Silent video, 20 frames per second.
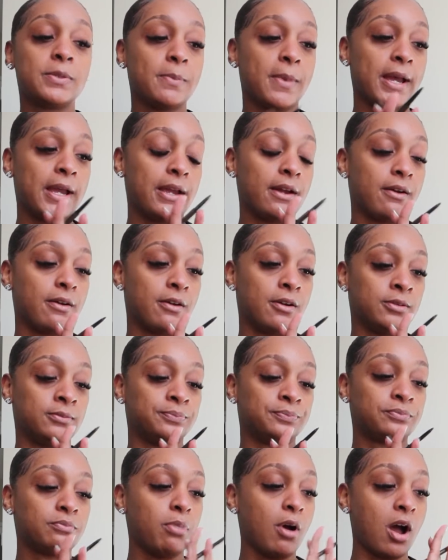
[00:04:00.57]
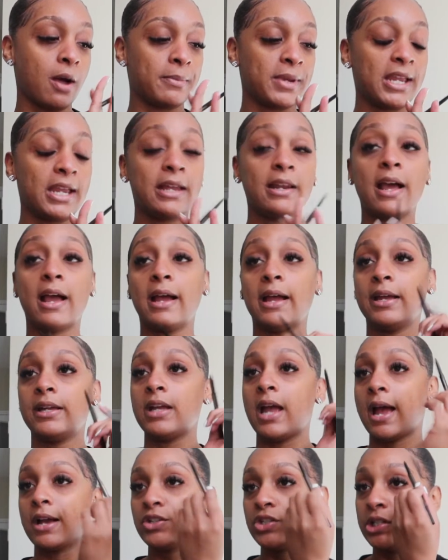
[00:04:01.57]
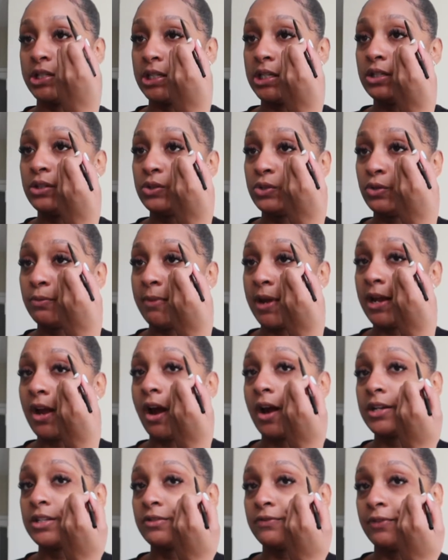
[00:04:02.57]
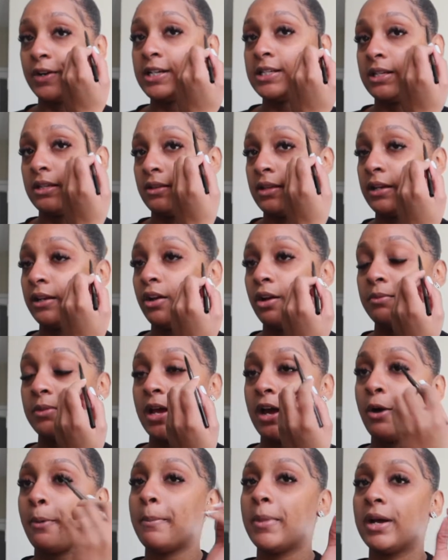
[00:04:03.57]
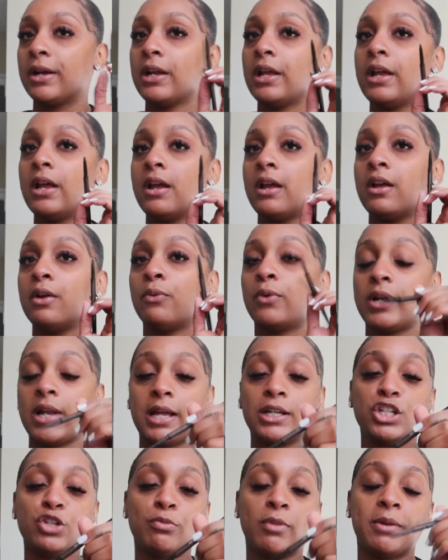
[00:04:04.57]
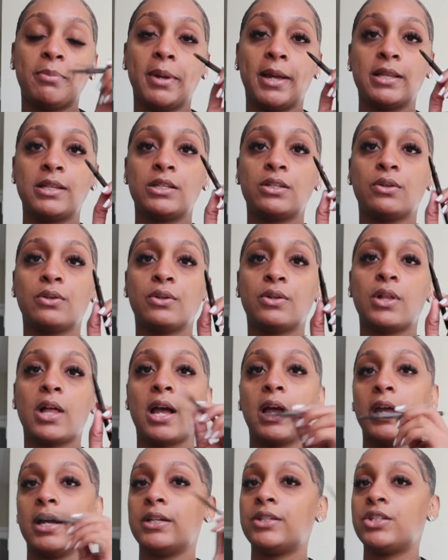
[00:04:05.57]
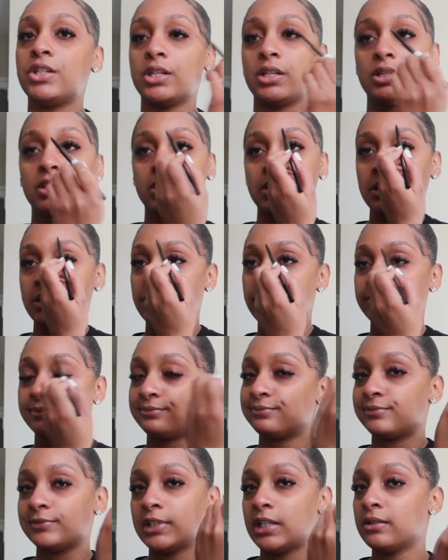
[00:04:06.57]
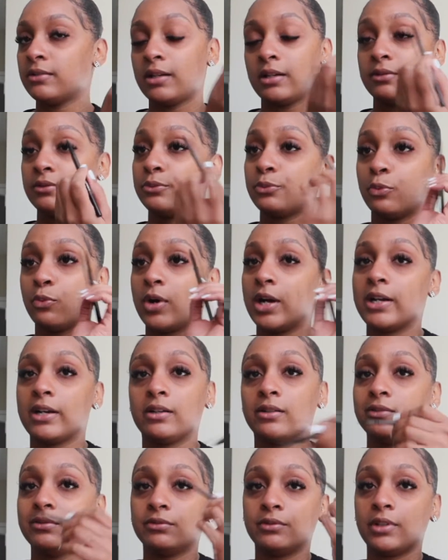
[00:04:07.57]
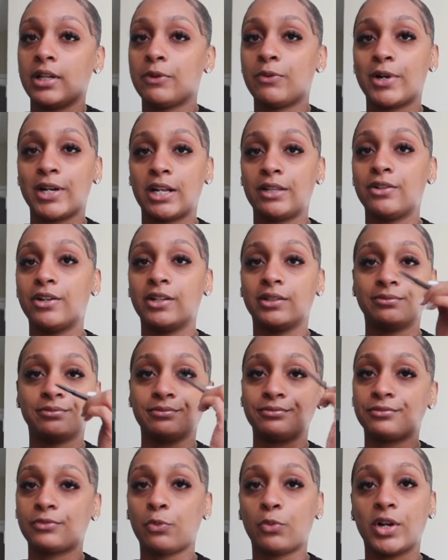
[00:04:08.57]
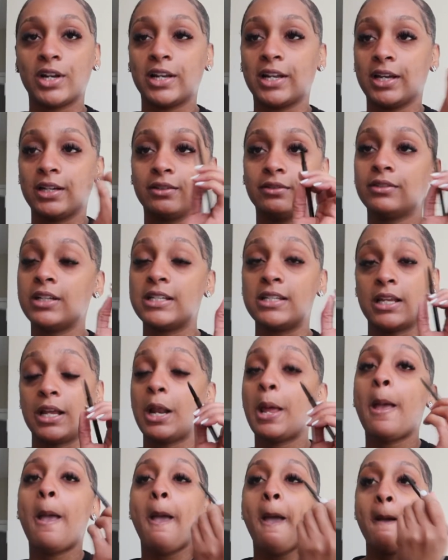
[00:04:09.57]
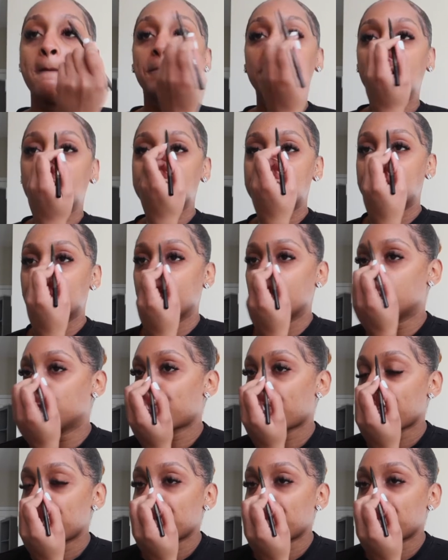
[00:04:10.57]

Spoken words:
my pomade, I actually do my arch first and then come down. But when I do my pencil, I just one and done, one line is it. But so